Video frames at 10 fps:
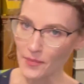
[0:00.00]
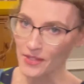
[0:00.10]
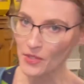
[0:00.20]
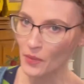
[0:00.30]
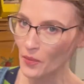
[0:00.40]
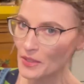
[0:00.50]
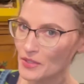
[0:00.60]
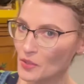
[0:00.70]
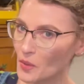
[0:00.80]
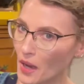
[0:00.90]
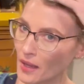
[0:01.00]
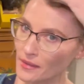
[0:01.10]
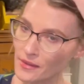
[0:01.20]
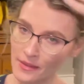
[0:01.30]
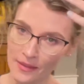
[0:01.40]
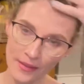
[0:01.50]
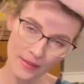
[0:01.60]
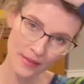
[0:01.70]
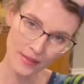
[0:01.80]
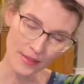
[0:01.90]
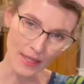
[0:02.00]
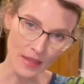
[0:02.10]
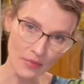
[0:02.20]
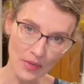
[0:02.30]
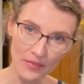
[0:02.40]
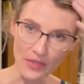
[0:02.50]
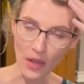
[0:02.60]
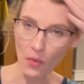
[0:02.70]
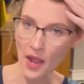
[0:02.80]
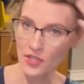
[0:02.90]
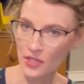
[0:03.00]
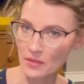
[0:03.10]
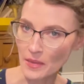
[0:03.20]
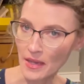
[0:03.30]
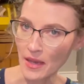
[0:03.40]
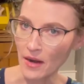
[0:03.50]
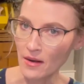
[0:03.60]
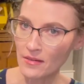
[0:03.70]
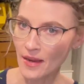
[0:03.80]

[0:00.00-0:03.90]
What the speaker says: This is what we do on day 3 of not washing my hair.